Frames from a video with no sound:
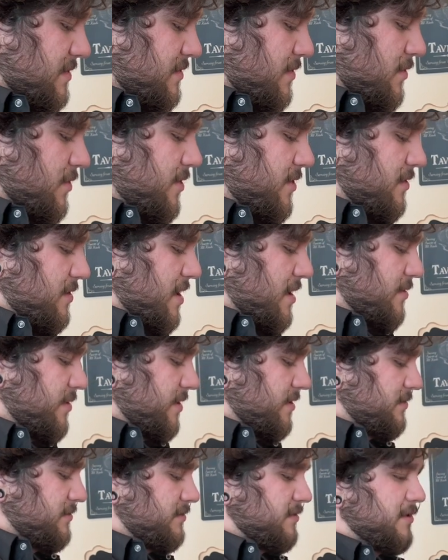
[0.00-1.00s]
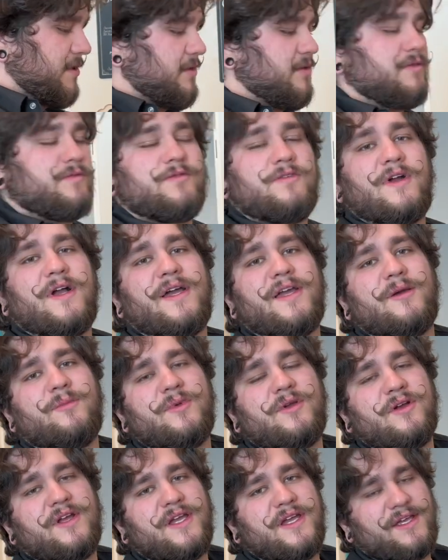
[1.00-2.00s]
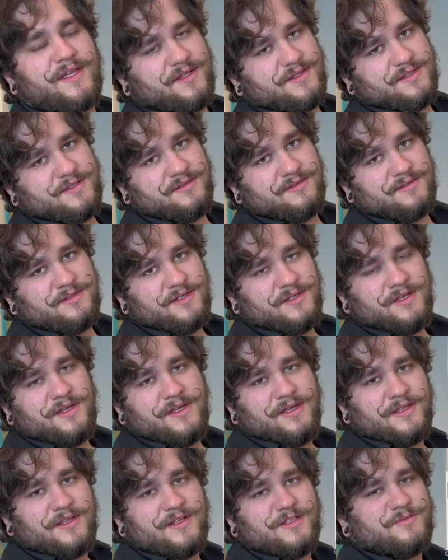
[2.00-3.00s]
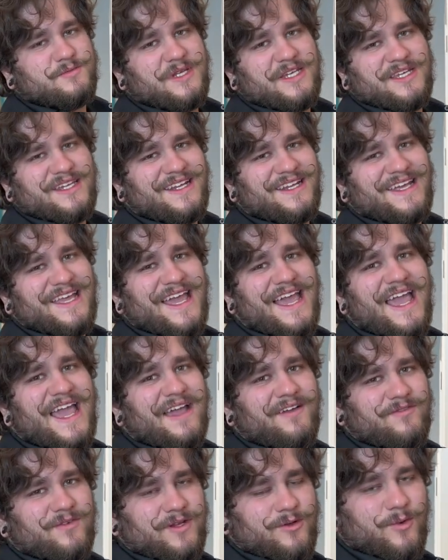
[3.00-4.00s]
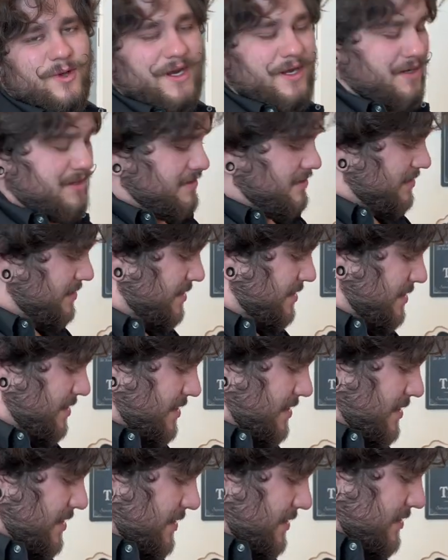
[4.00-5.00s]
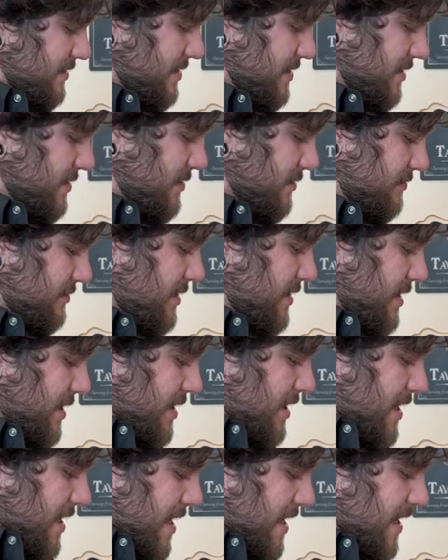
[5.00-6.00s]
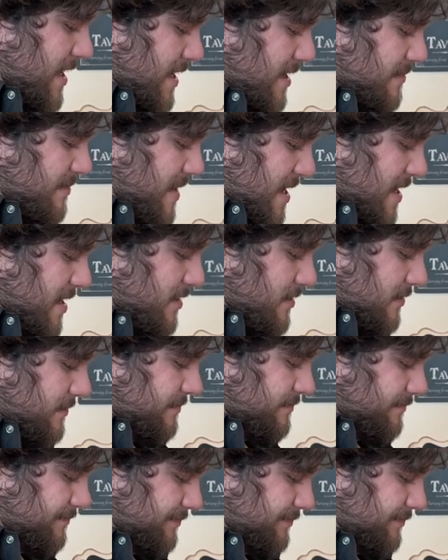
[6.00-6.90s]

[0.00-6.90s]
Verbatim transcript: oil going, you can fry up your hands. There's meat getting everywhere. So I got about,